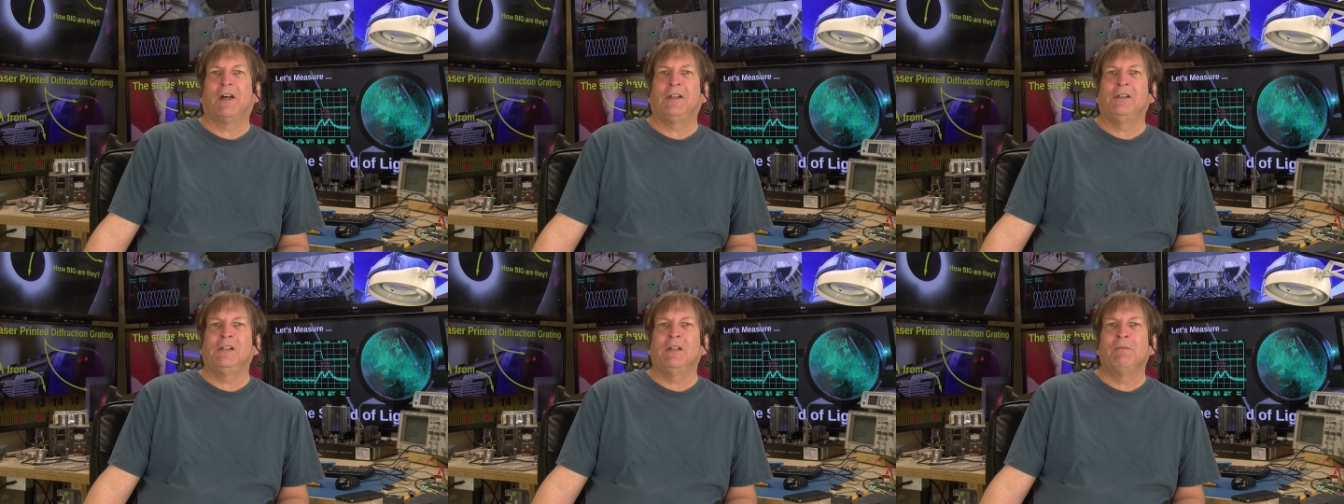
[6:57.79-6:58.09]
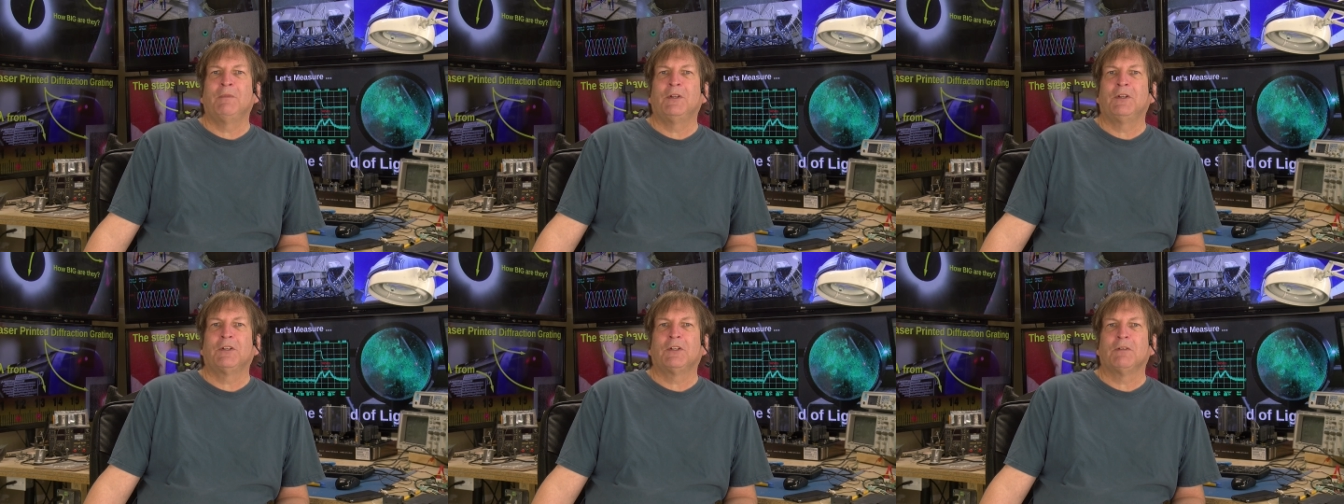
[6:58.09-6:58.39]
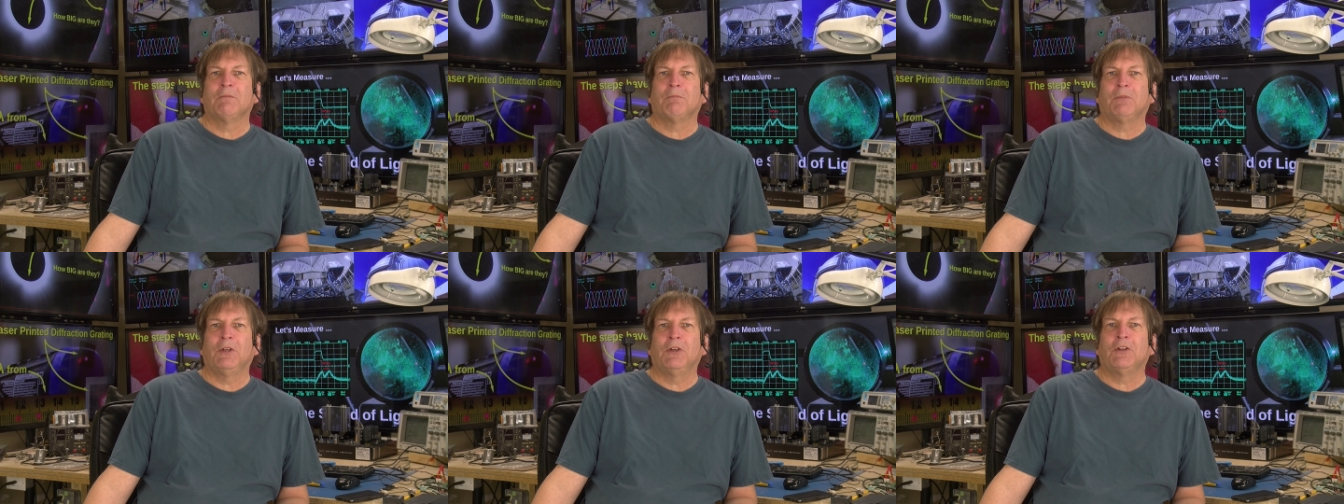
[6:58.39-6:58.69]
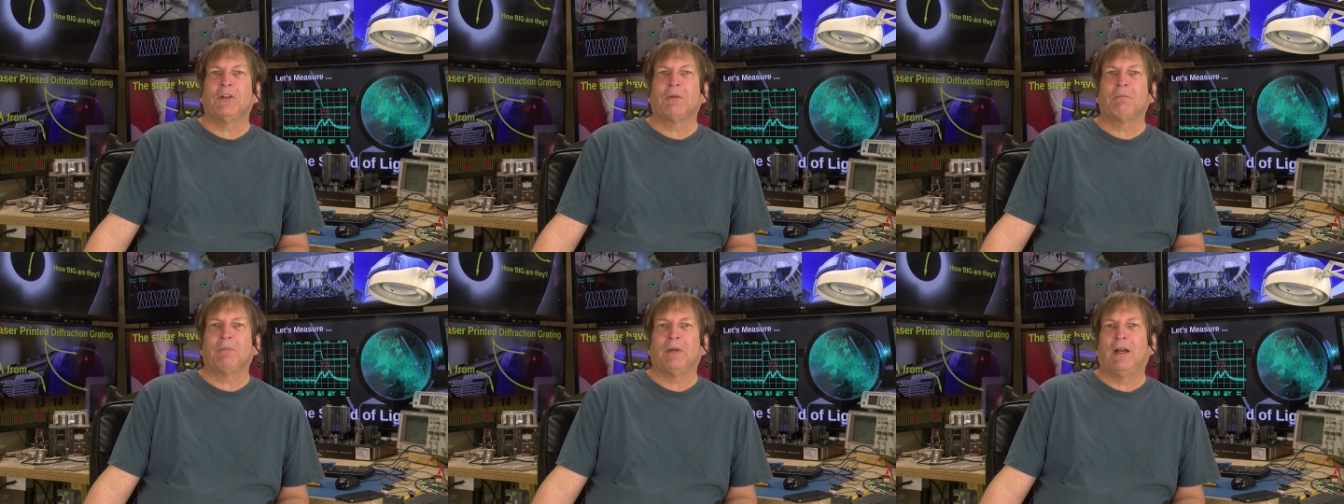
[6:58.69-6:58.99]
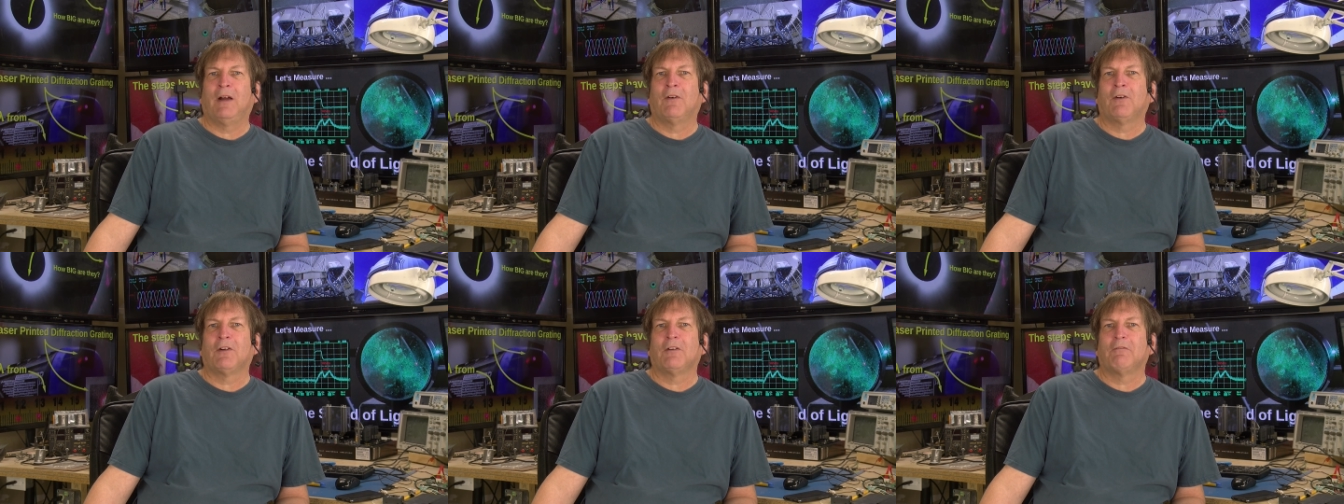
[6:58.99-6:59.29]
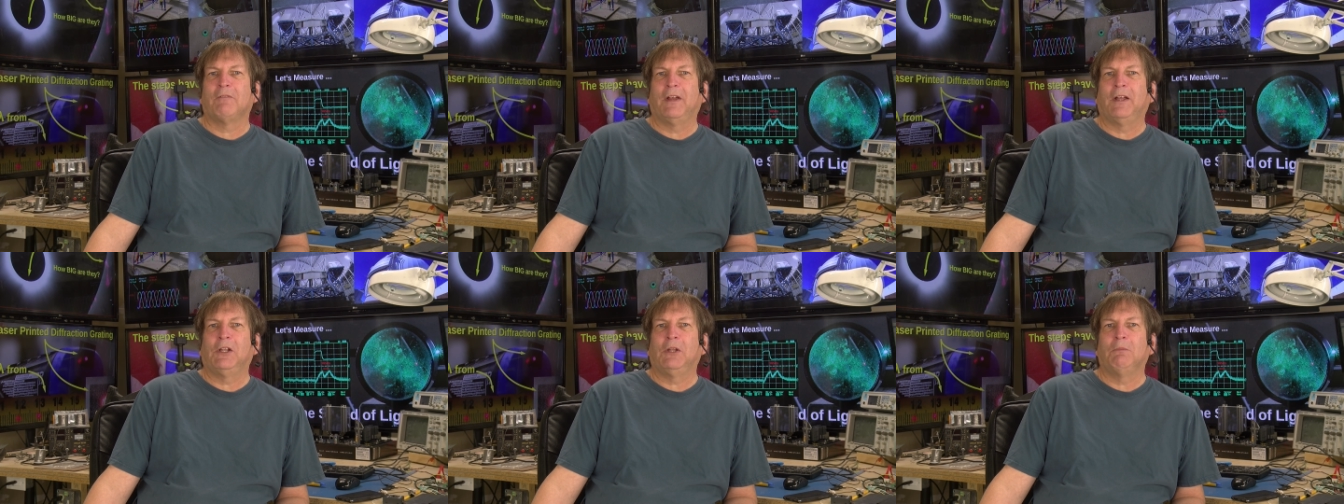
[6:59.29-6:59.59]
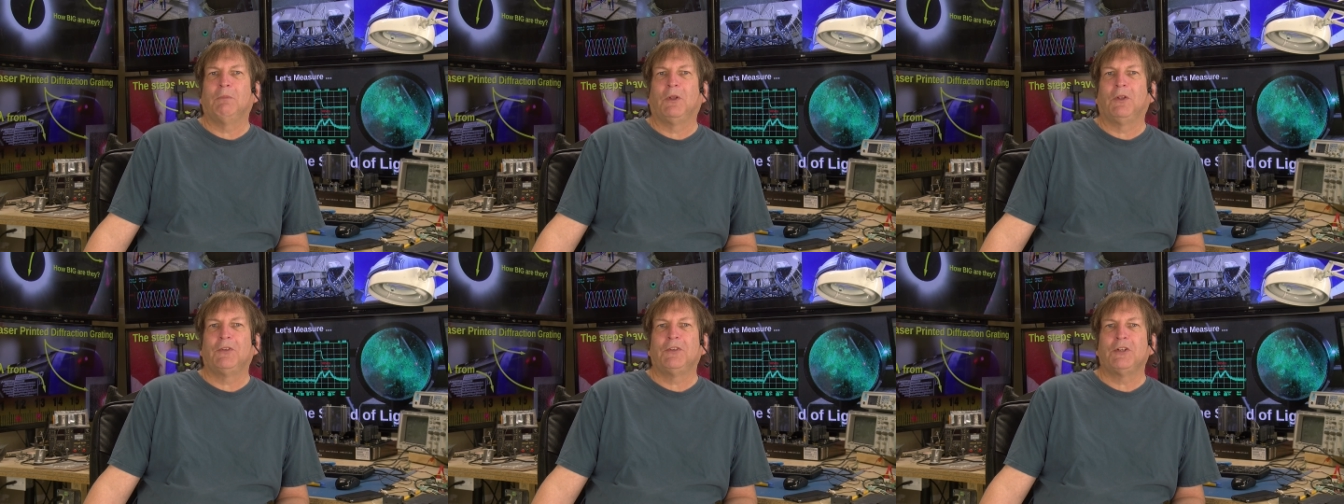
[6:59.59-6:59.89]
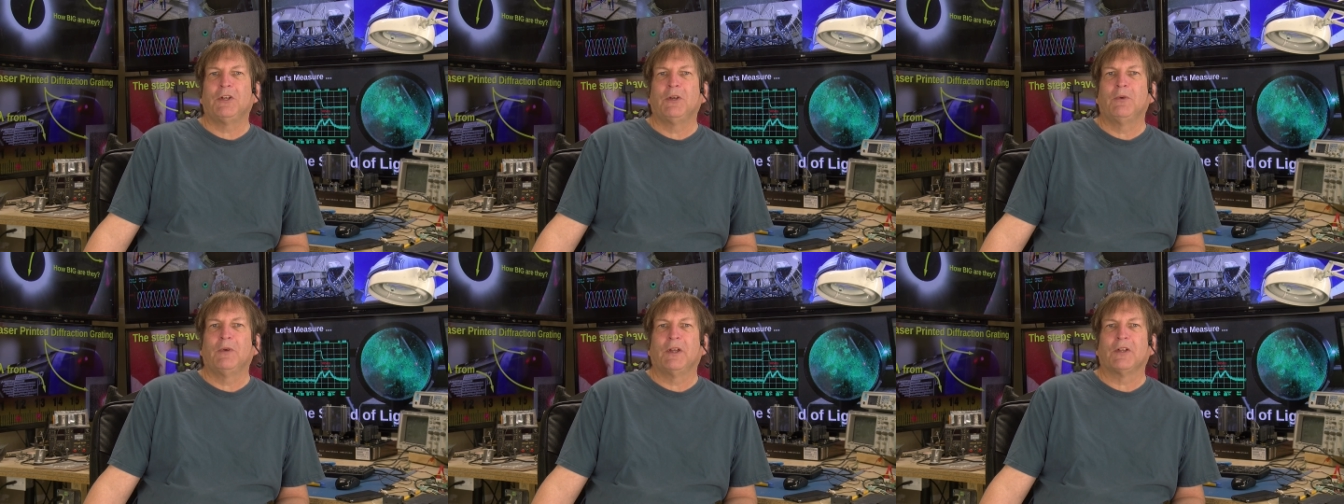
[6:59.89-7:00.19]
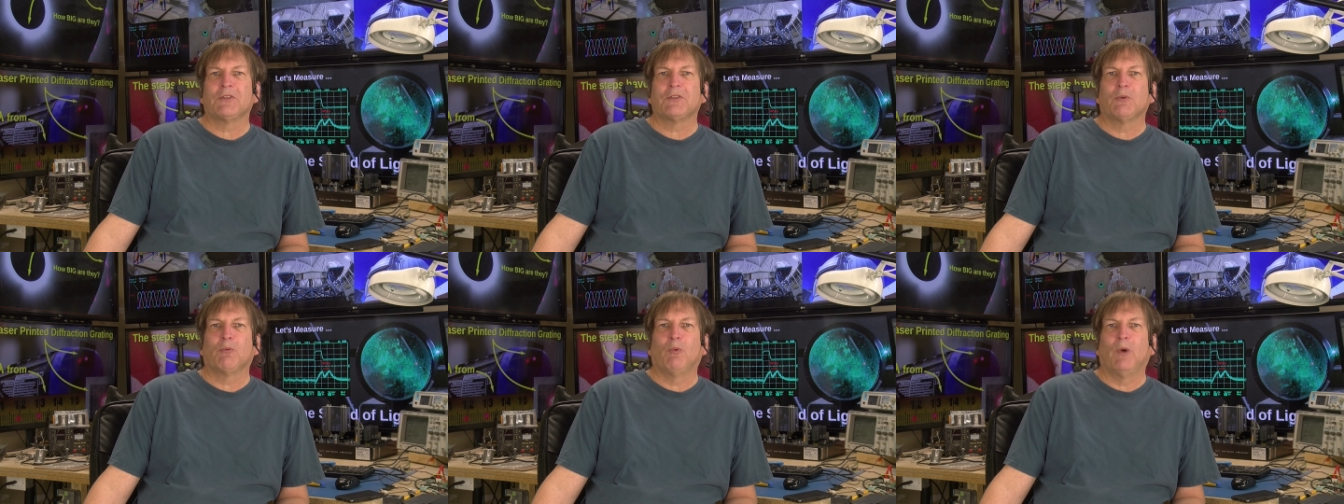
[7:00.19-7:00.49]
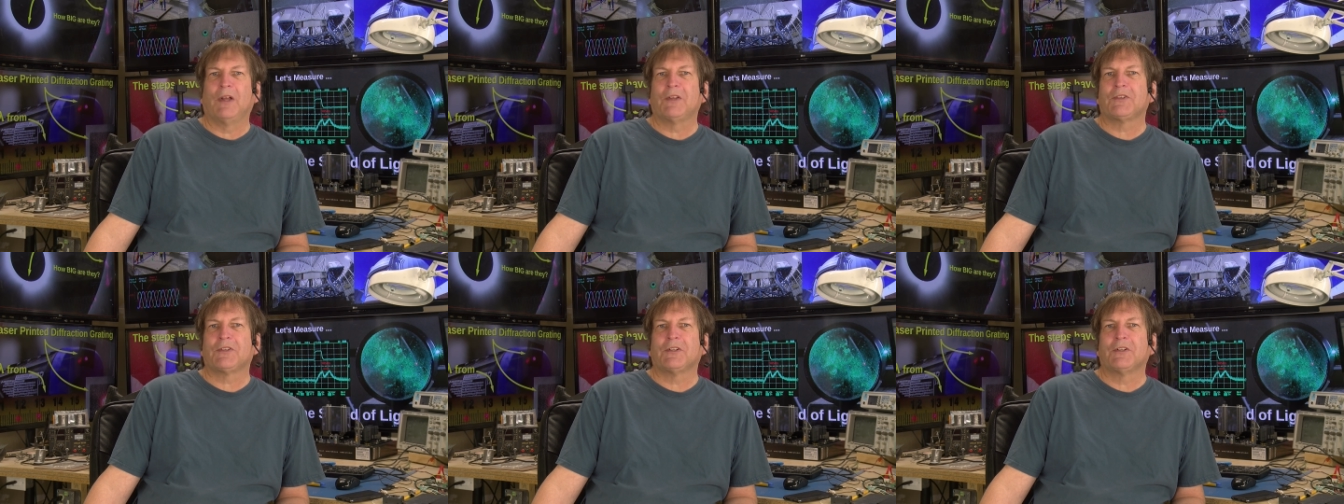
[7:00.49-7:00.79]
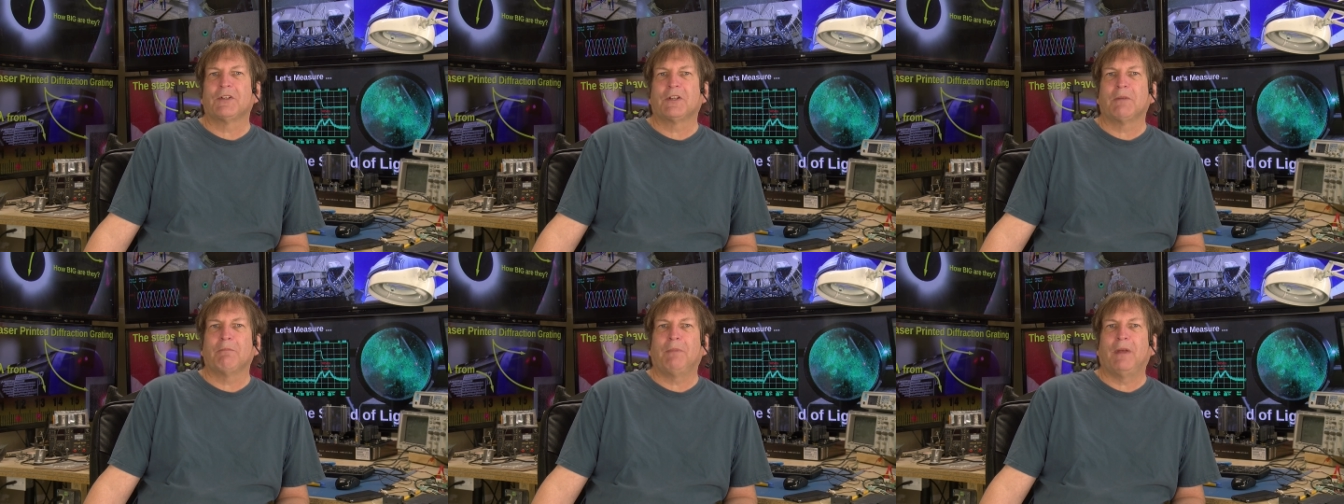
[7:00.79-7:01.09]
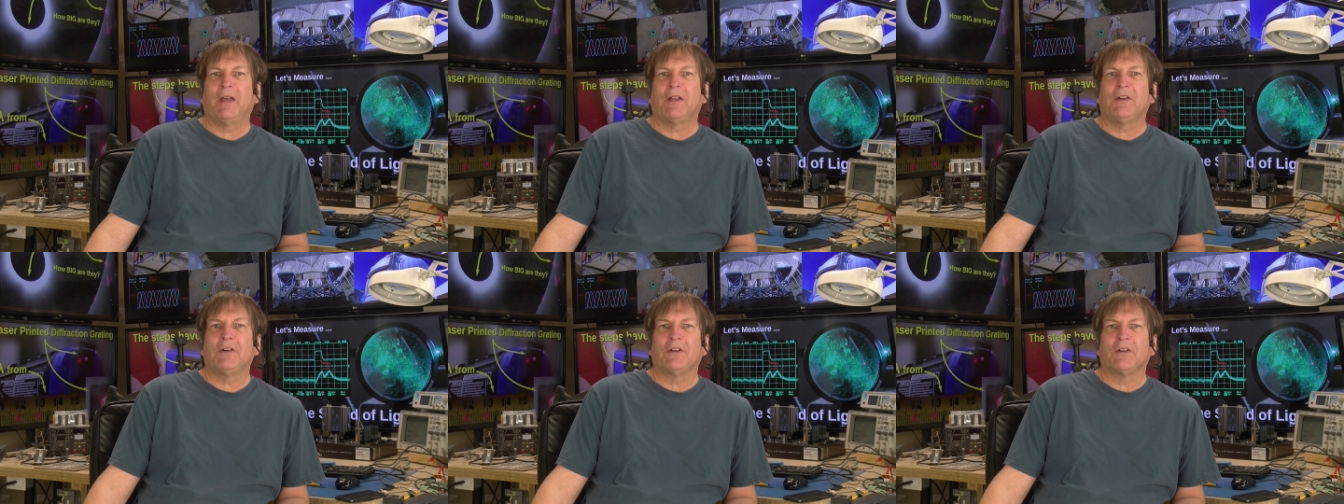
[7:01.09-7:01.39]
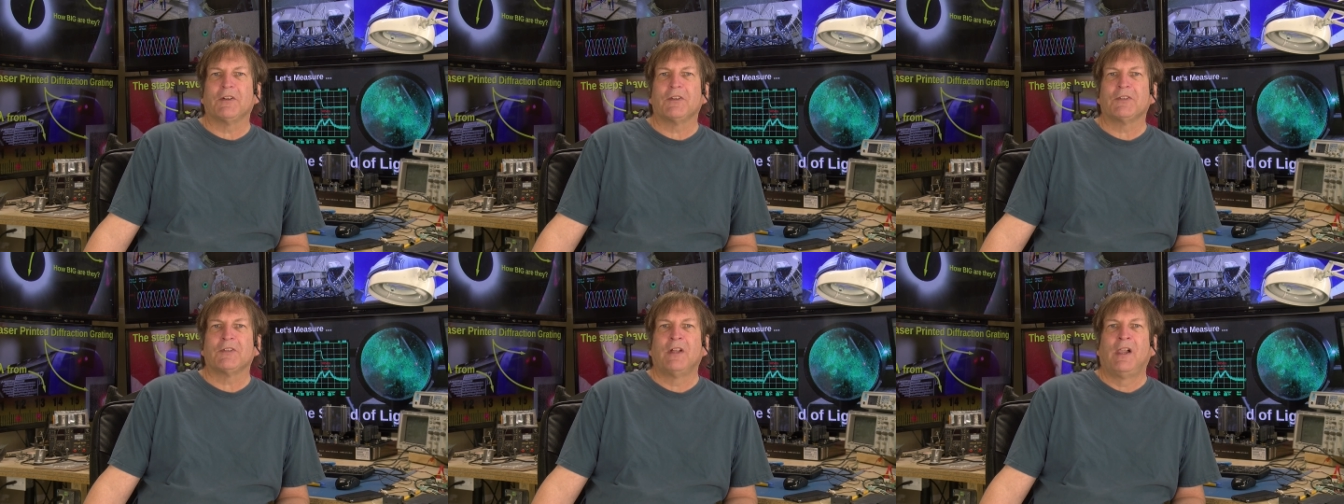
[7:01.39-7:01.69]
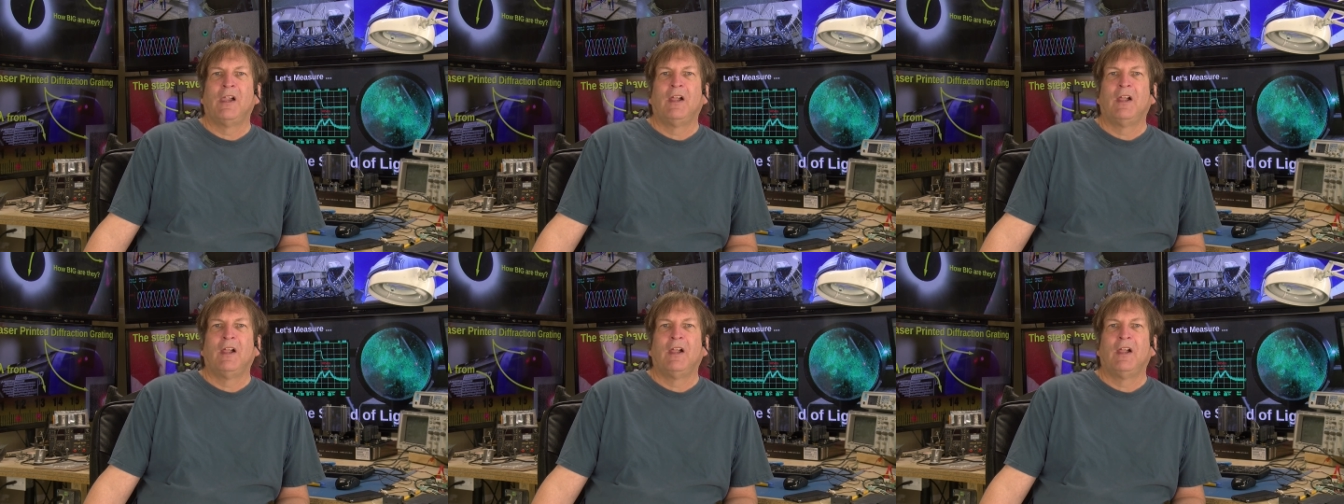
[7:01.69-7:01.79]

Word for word: unlimited computing power available to its Western competitors.